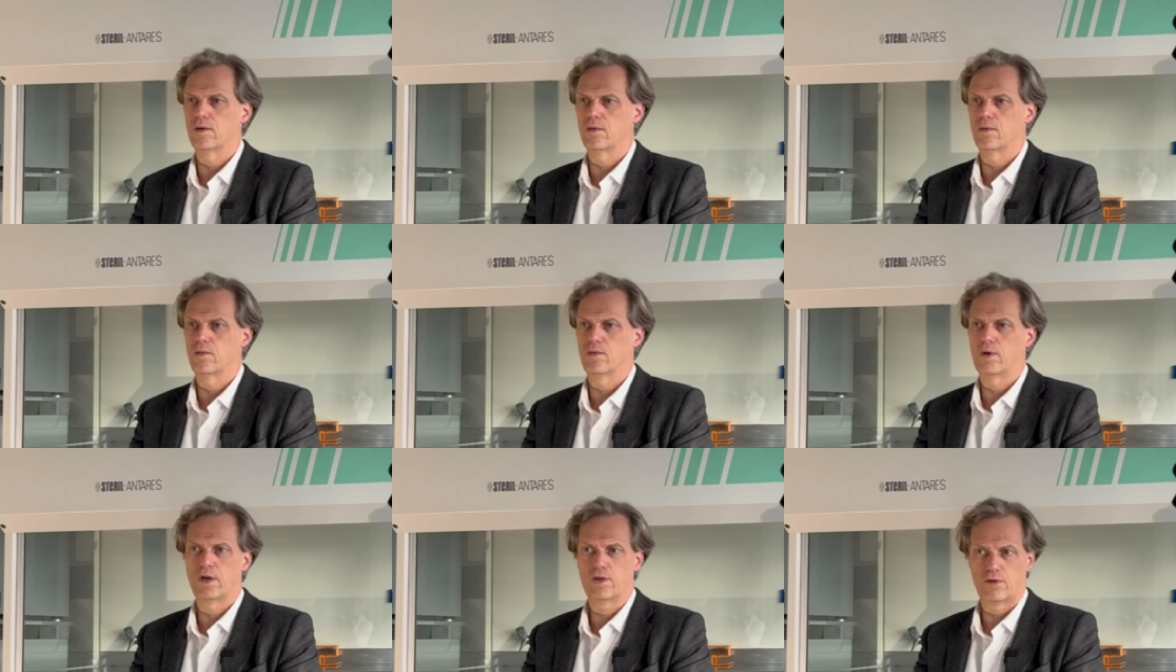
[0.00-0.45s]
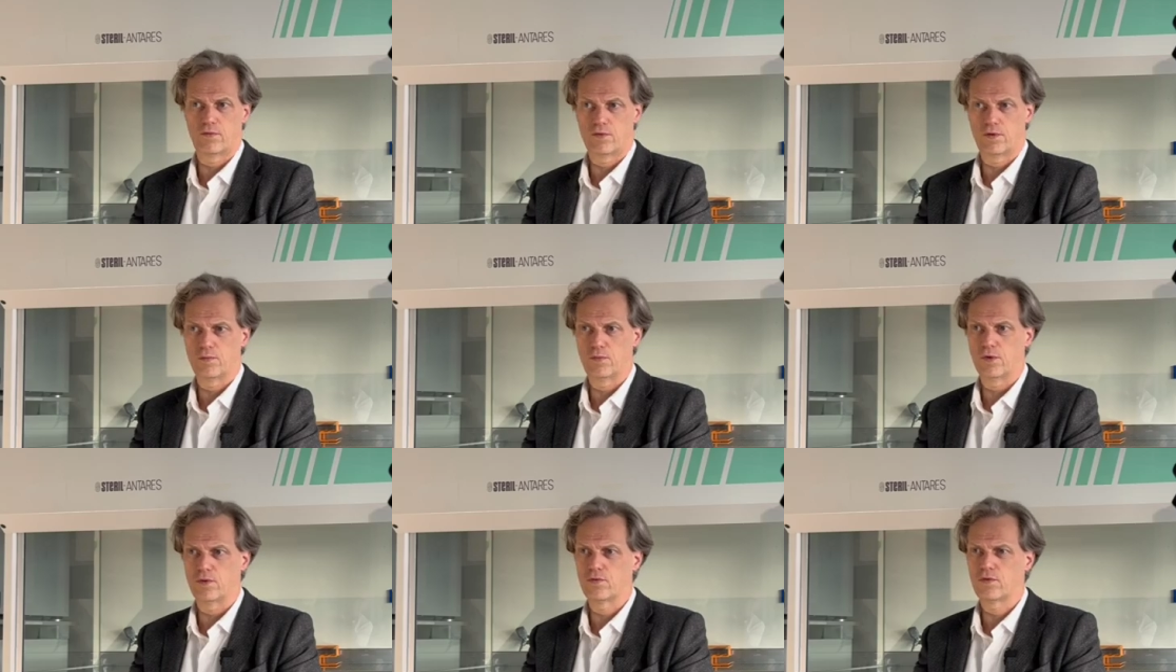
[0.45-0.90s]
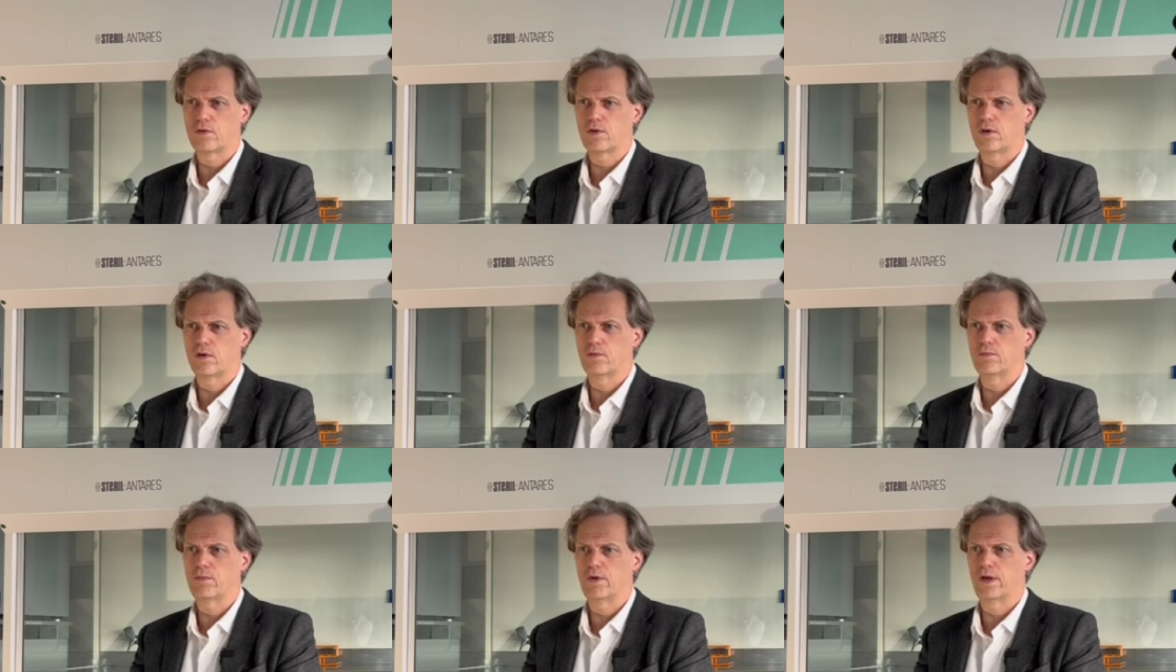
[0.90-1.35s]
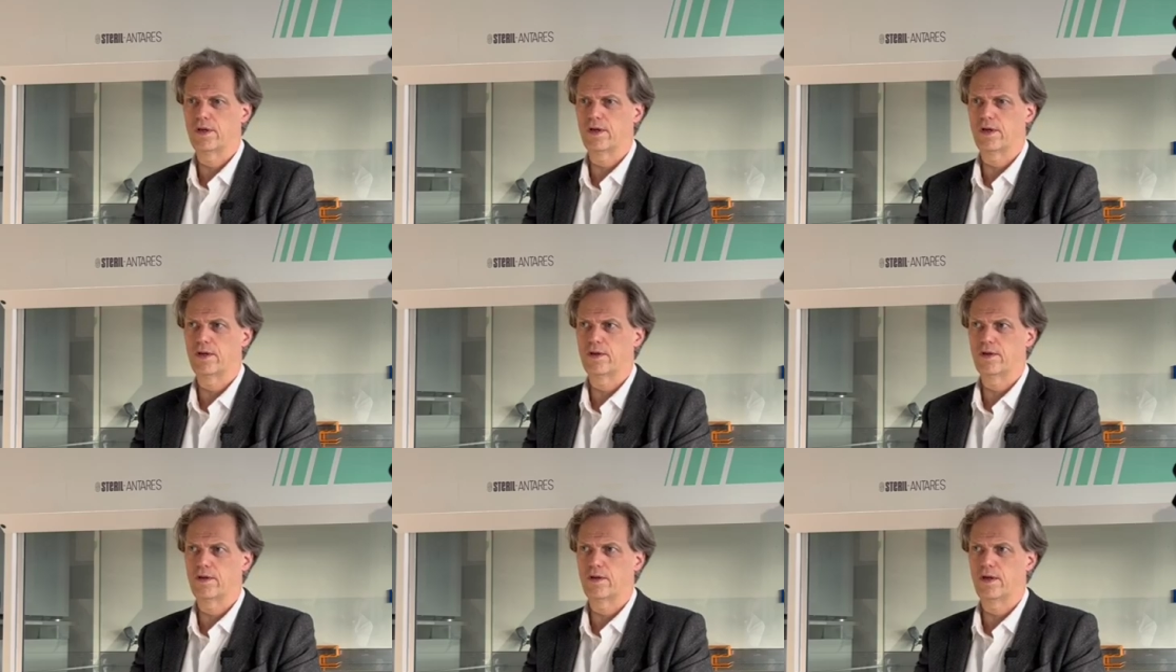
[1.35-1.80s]
one of the most common.
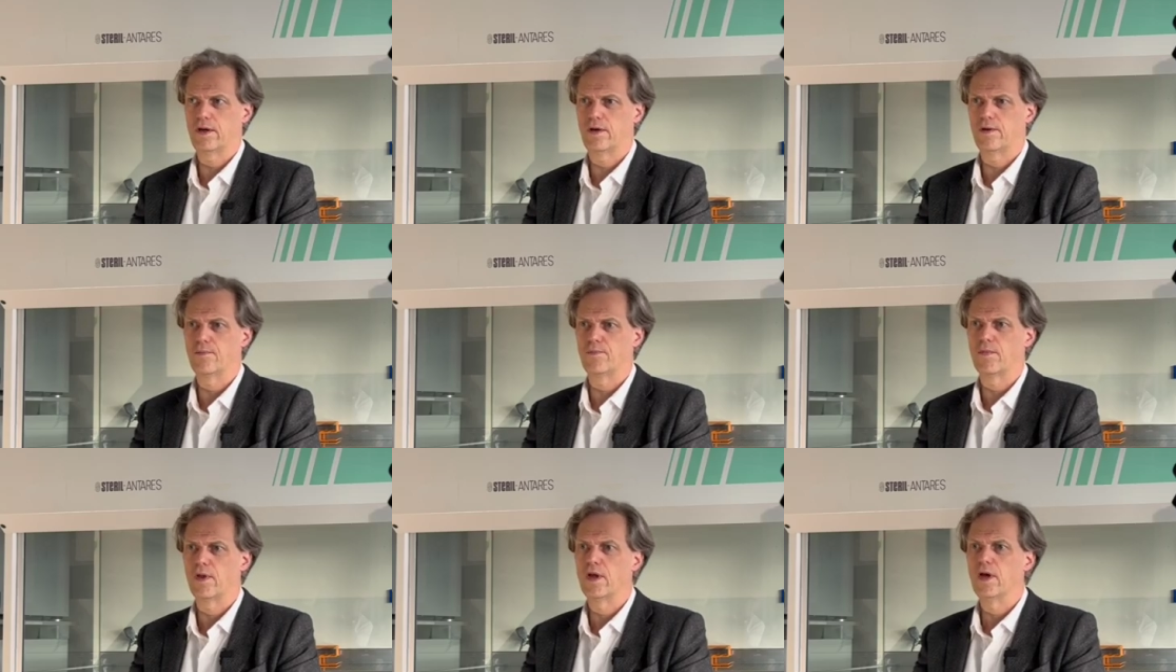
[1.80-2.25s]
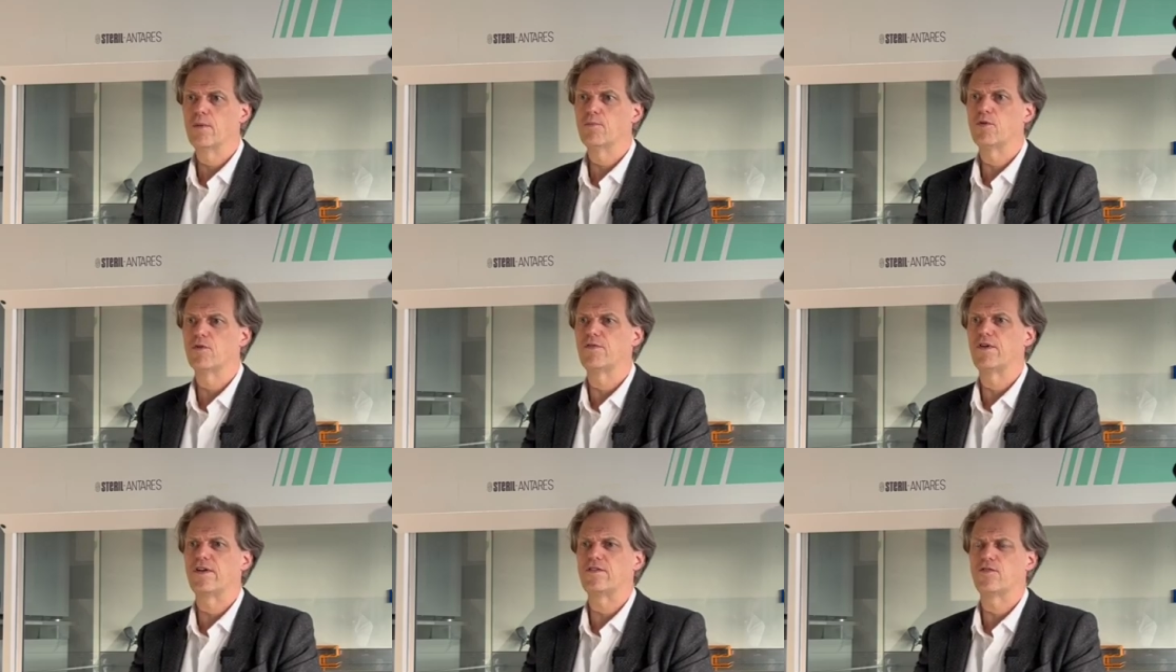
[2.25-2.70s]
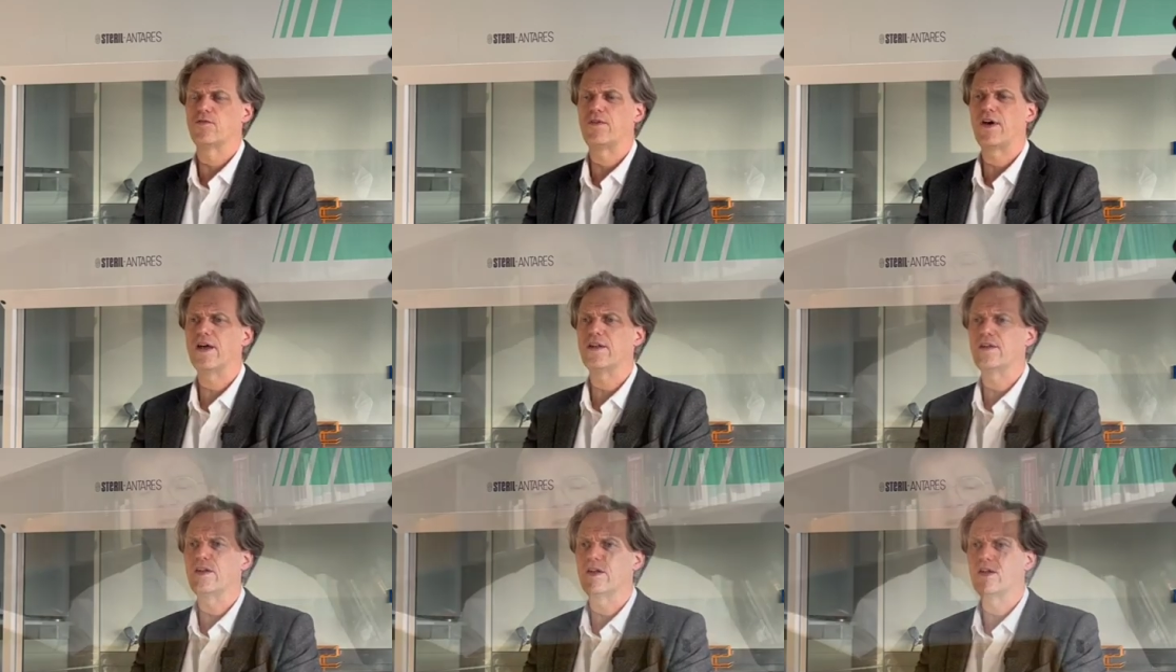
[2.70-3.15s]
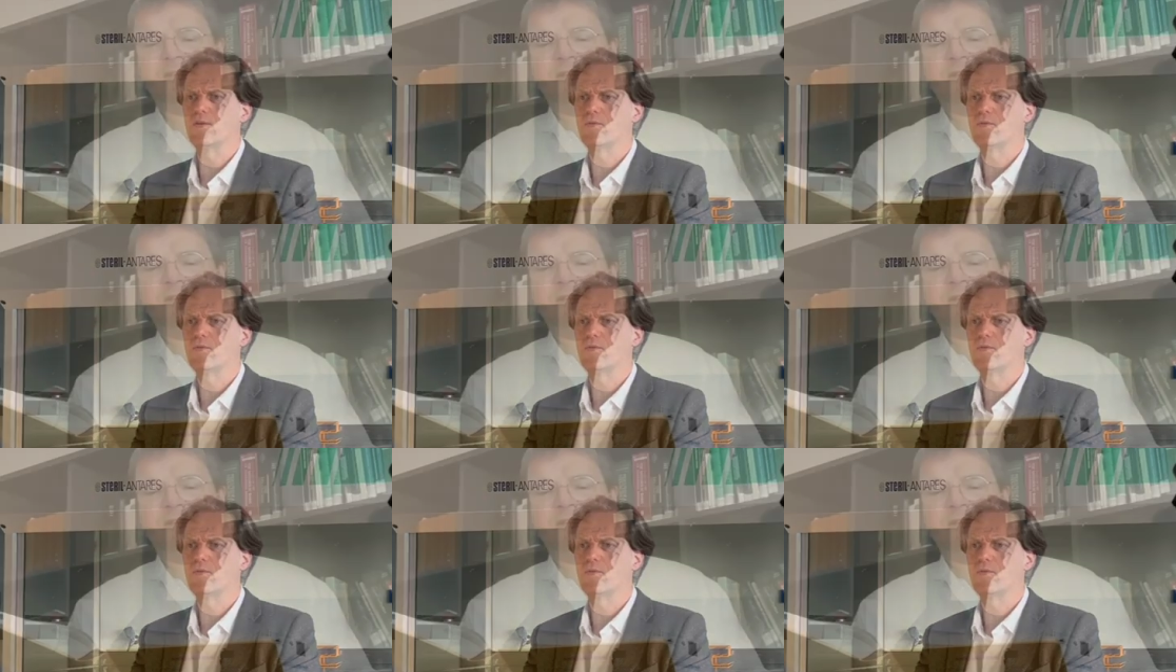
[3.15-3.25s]
And Professor Wenning,